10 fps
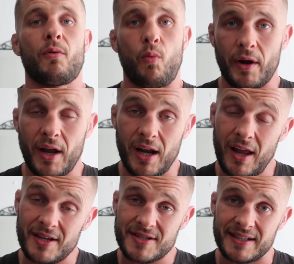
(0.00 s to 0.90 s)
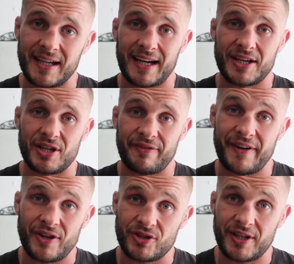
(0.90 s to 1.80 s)
one last thing that could actually
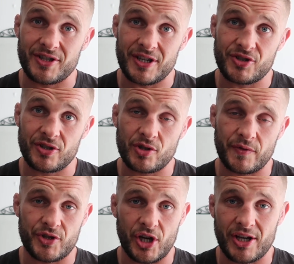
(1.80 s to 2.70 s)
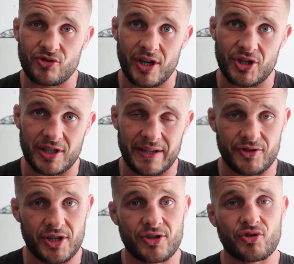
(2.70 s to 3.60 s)
affect your digestion is obviously hydration
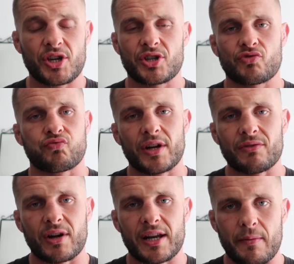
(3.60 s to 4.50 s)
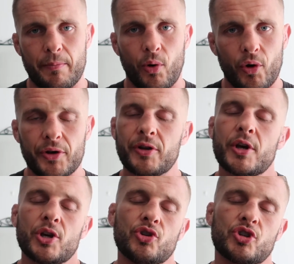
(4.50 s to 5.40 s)
levels. Hydration is really, really important.
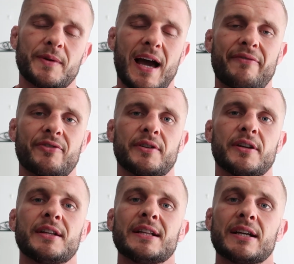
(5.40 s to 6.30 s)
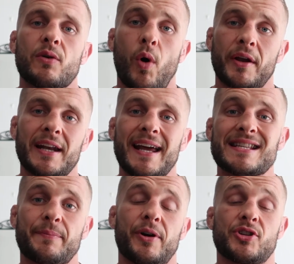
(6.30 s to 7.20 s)
You should be having one
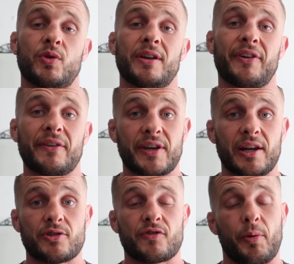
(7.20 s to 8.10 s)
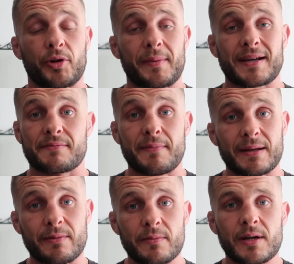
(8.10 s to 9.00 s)
liter per 25 kilos of body mass
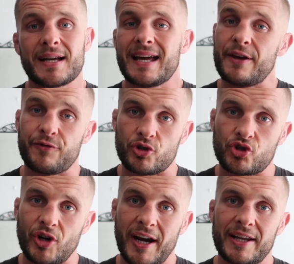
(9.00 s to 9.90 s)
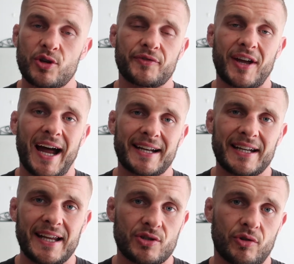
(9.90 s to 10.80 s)
minimum. If you're training, you have to add a
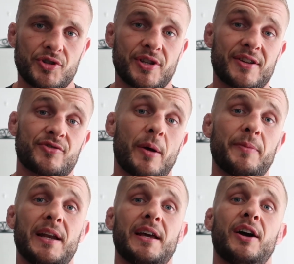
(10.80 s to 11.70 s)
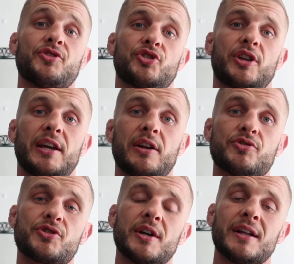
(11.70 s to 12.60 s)
liter onto that. So I'm nearly 100
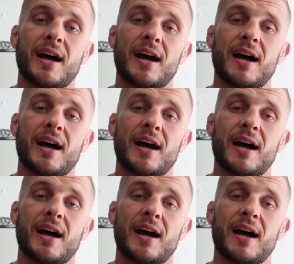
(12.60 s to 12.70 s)
kilos.